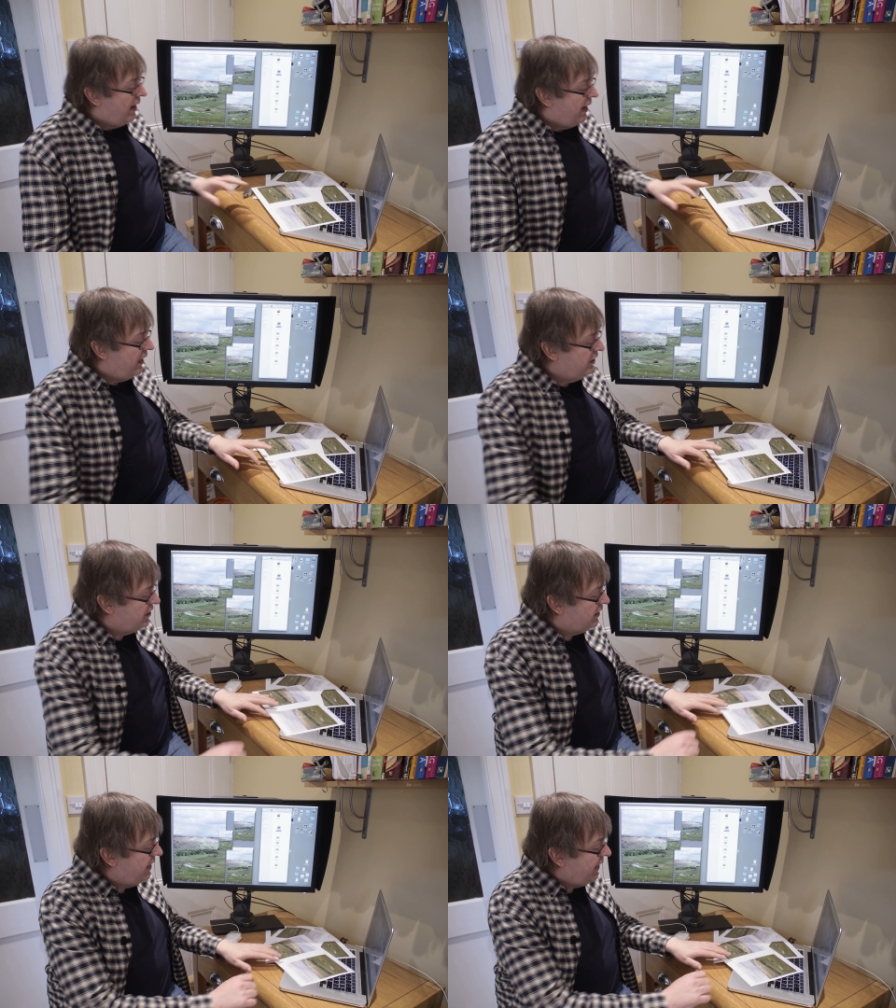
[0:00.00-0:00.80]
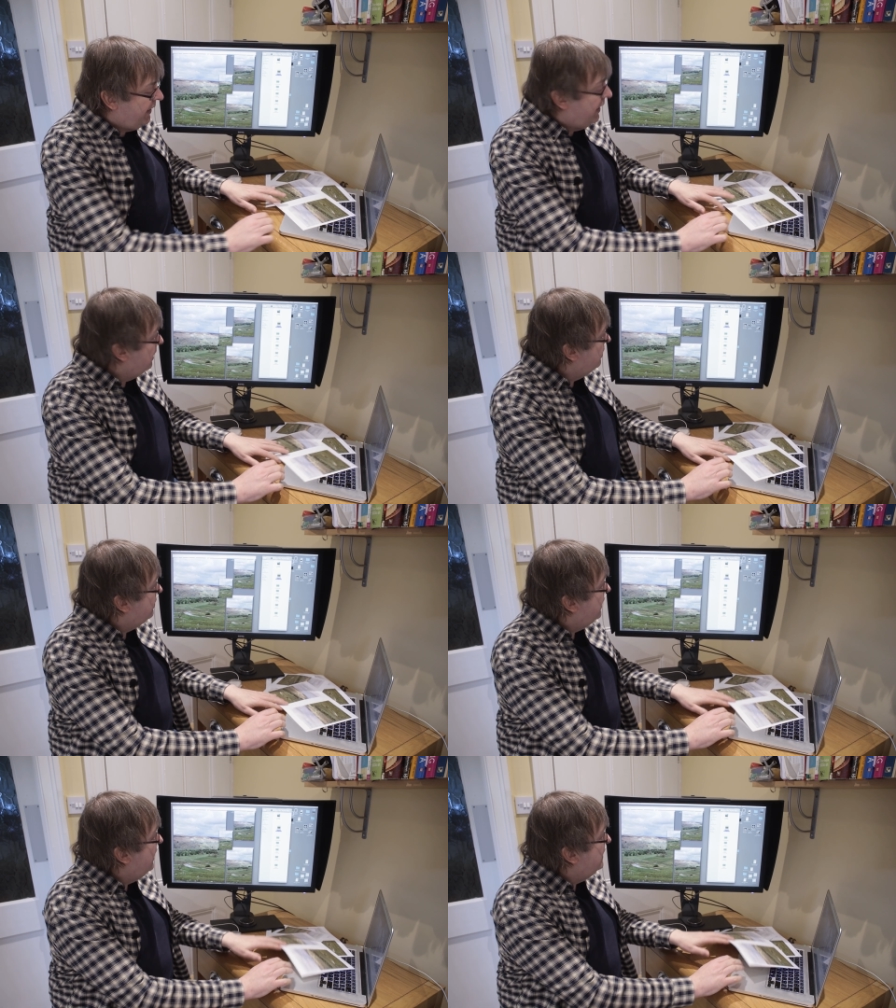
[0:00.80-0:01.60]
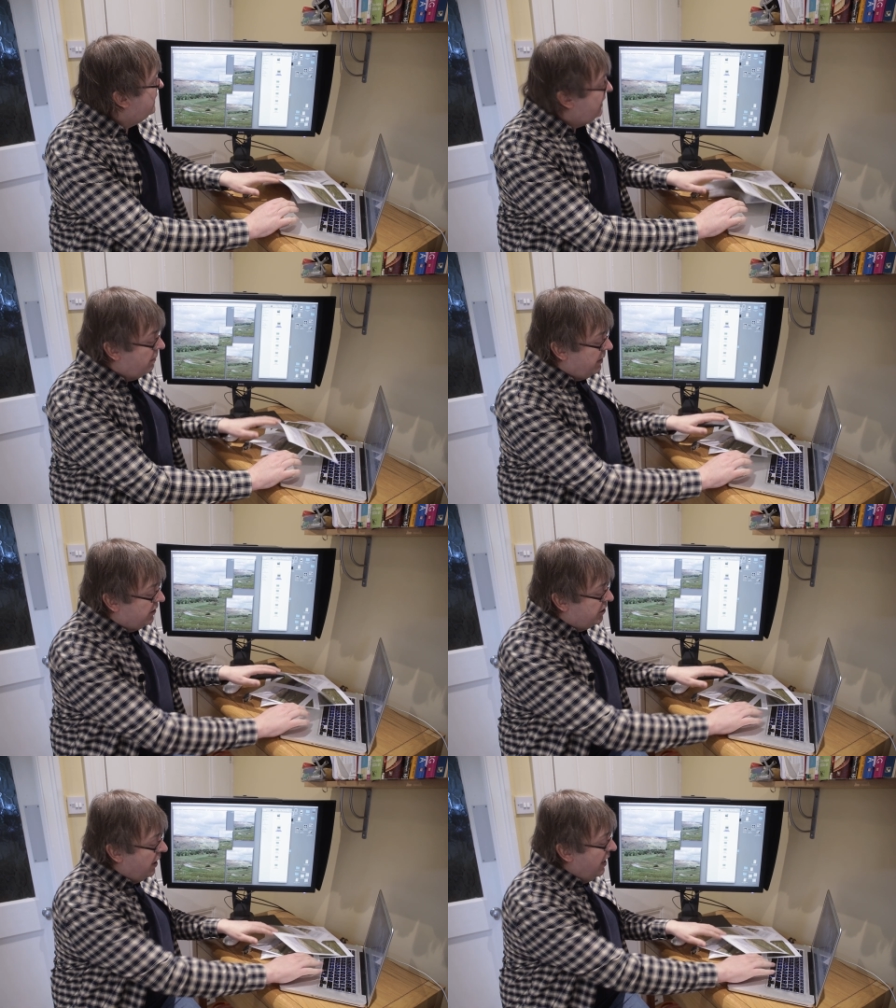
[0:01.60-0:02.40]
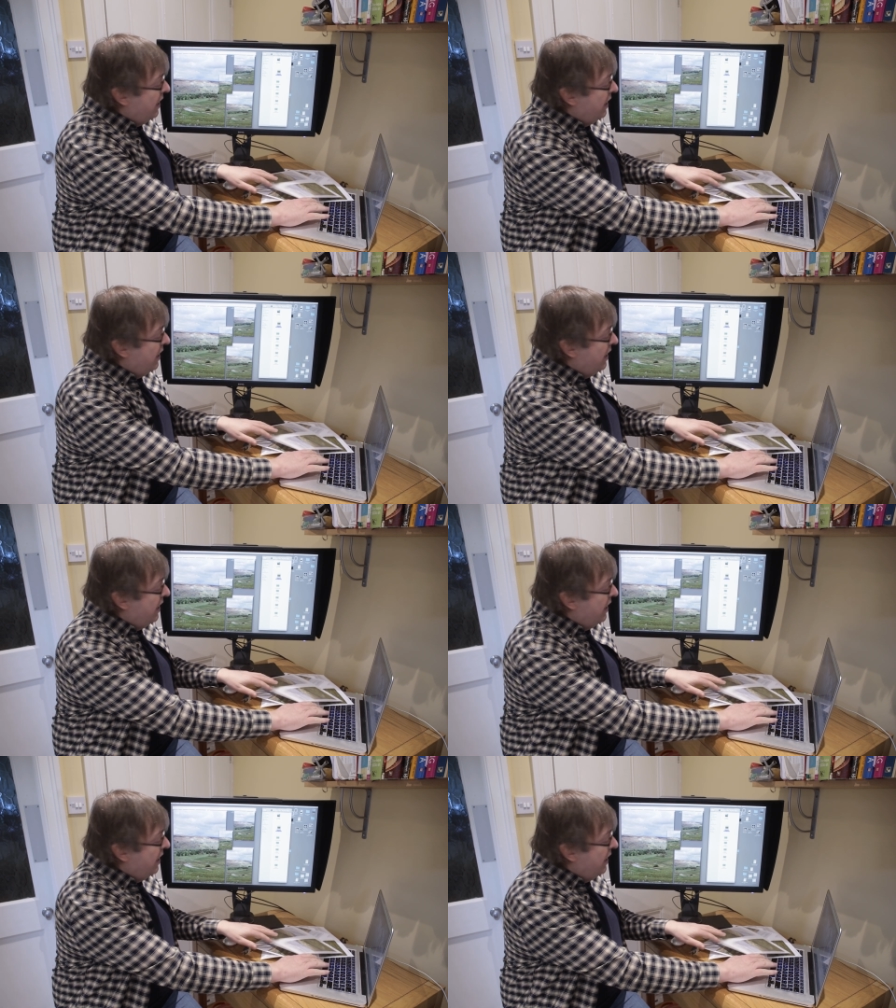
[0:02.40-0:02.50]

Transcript: here's the yeah, uh, here's the image